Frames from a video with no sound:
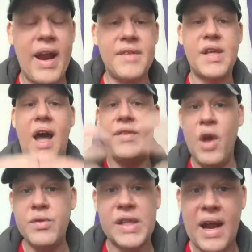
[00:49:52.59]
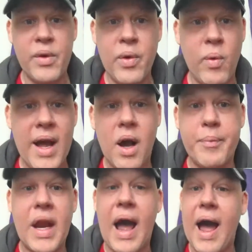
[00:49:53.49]
And I know Scottie real well,
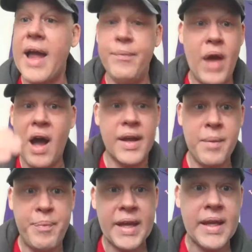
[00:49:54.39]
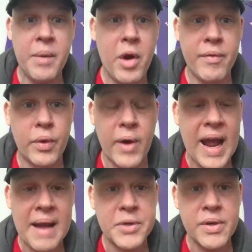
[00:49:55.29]
but I'm not going to pick him over the
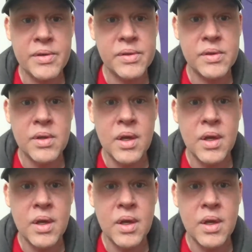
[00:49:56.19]
Raptors.